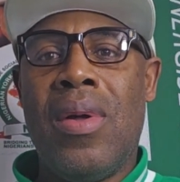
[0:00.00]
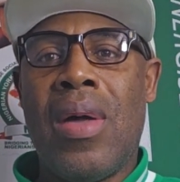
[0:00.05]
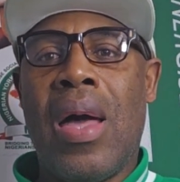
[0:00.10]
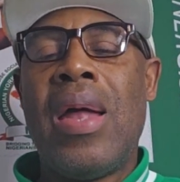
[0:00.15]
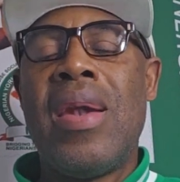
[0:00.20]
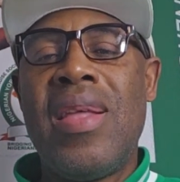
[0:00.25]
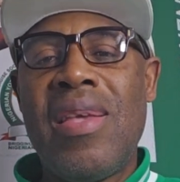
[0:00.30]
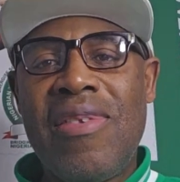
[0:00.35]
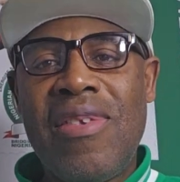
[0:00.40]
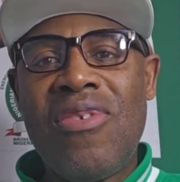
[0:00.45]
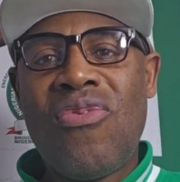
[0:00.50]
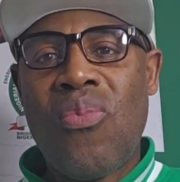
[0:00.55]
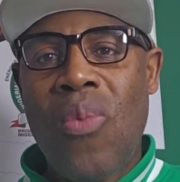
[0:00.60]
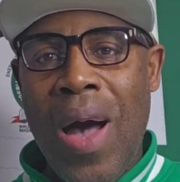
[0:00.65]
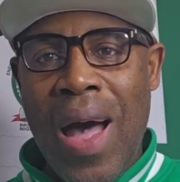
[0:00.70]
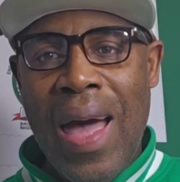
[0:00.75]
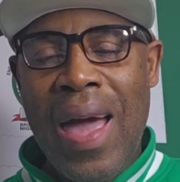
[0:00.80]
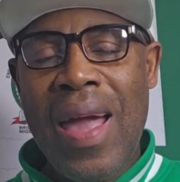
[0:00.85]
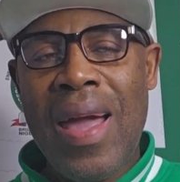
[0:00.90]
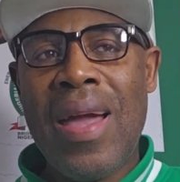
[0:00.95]
And this is
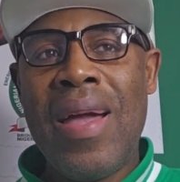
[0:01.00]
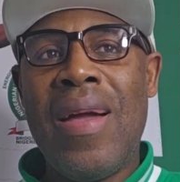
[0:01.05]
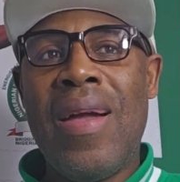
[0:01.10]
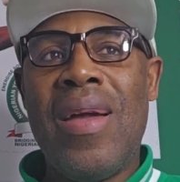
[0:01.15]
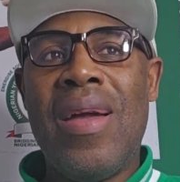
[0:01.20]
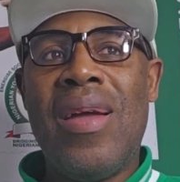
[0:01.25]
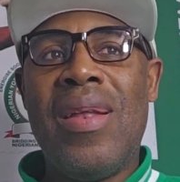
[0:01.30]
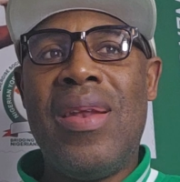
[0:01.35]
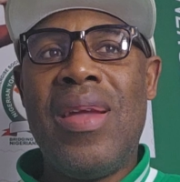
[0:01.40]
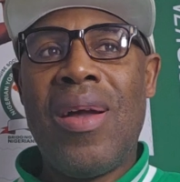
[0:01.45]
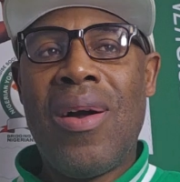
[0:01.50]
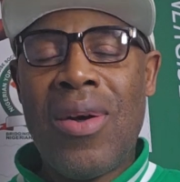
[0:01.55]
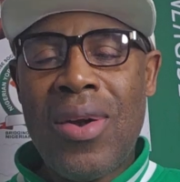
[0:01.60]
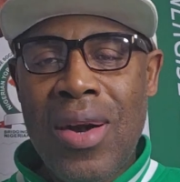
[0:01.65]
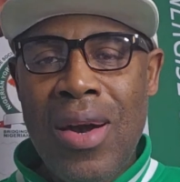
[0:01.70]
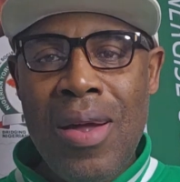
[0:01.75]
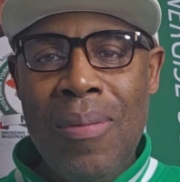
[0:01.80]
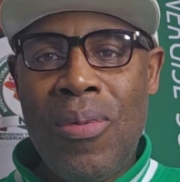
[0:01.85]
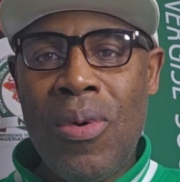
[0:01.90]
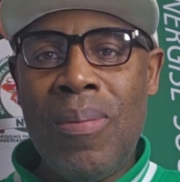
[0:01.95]
why the
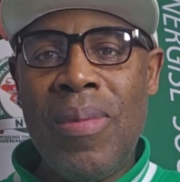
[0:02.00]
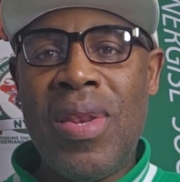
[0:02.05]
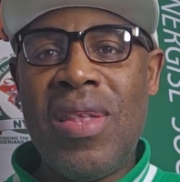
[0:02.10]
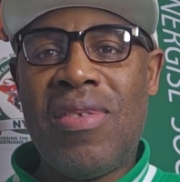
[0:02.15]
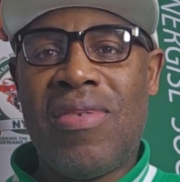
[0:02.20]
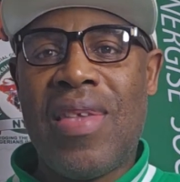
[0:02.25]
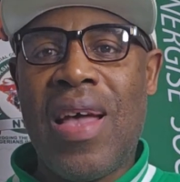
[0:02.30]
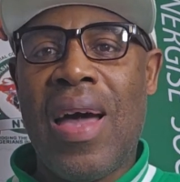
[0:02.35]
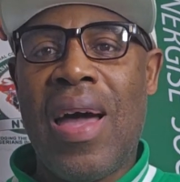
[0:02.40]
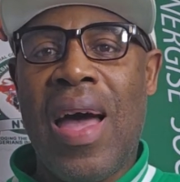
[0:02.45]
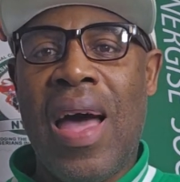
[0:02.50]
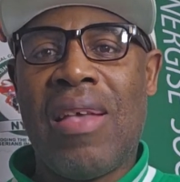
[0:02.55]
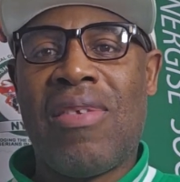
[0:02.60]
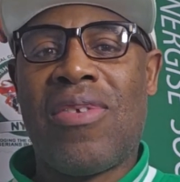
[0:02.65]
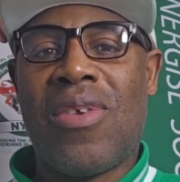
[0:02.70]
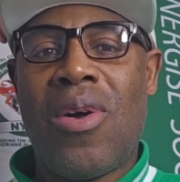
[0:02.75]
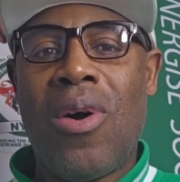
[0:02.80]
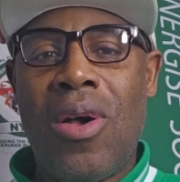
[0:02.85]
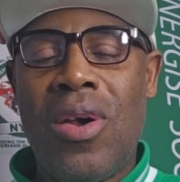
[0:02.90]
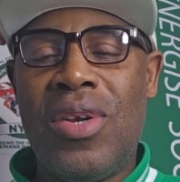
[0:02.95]
Honorable Minister
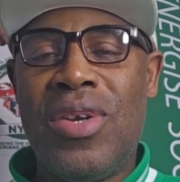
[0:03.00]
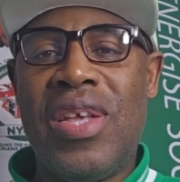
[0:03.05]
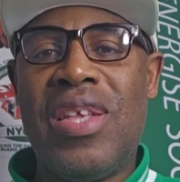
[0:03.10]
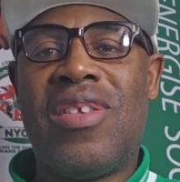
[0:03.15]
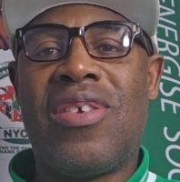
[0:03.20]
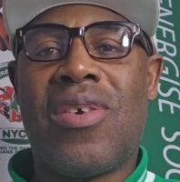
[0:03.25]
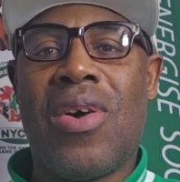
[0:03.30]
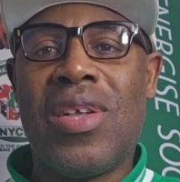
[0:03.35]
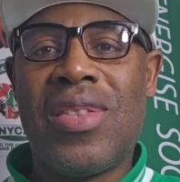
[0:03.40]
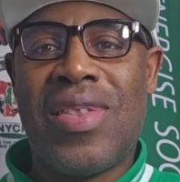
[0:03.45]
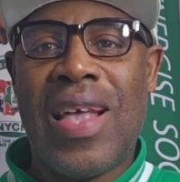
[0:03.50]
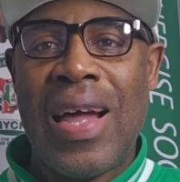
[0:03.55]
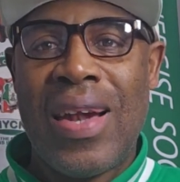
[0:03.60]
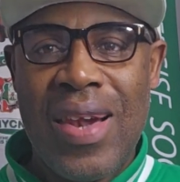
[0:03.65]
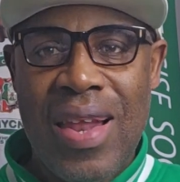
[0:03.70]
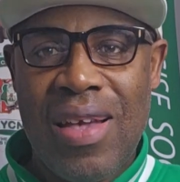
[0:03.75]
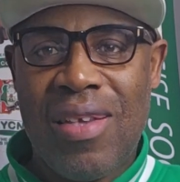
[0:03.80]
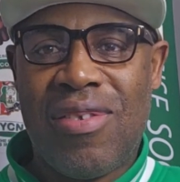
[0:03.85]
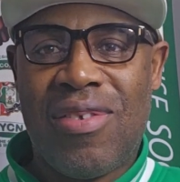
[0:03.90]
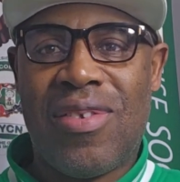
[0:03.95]
has called it
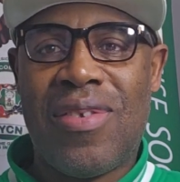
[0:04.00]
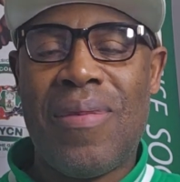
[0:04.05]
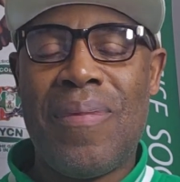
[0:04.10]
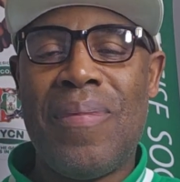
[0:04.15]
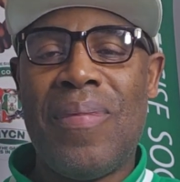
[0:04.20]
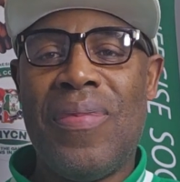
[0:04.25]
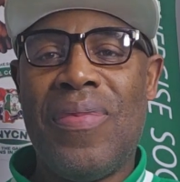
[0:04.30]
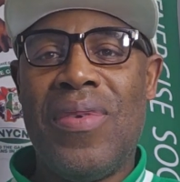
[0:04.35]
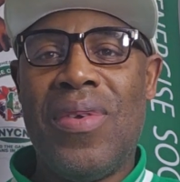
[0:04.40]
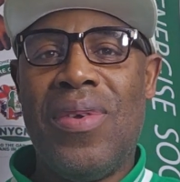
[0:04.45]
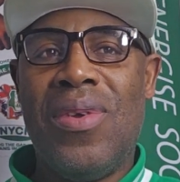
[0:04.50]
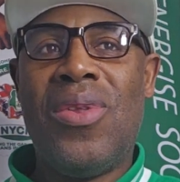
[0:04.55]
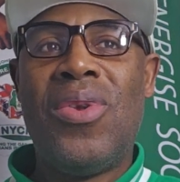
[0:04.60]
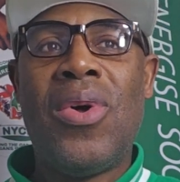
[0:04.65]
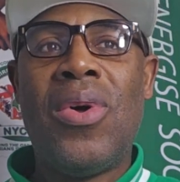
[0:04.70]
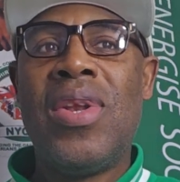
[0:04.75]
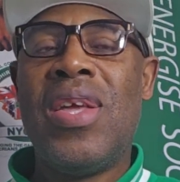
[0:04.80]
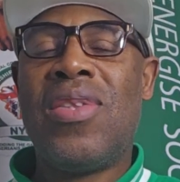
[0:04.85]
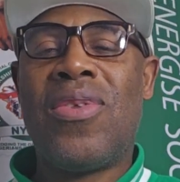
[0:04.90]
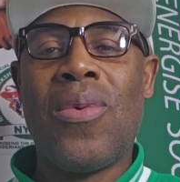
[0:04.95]
contactless. You
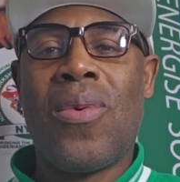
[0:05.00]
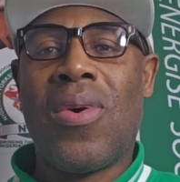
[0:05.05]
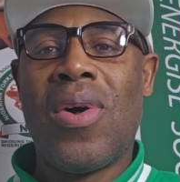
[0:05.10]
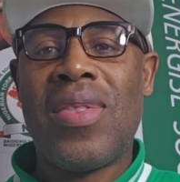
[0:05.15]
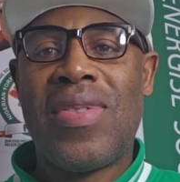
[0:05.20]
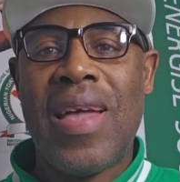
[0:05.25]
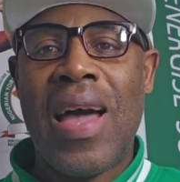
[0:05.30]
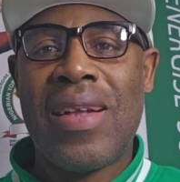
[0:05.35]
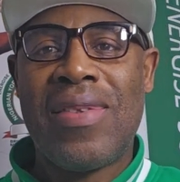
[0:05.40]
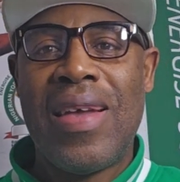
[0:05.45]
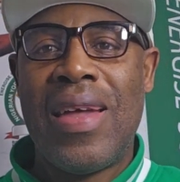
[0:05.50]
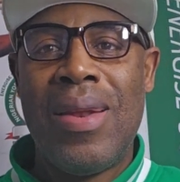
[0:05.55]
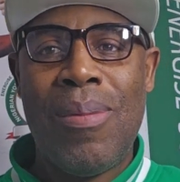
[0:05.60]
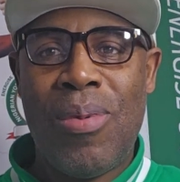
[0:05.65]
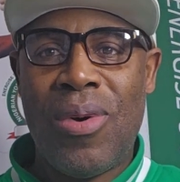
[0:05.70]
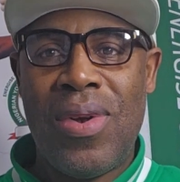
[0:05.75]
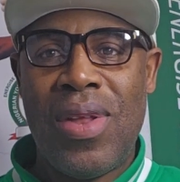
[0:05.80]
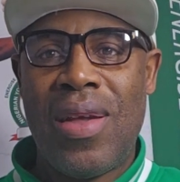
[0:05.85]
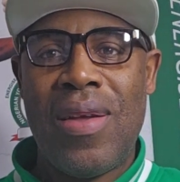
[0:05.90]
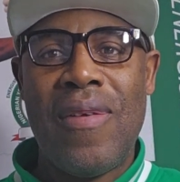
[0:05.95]
don't need to contact
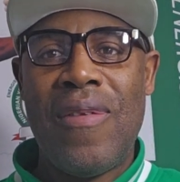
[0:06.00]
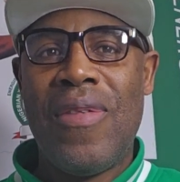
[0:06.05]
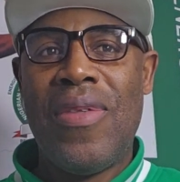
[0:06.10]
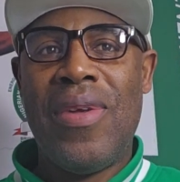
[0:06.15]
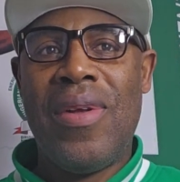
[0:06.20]
anybody.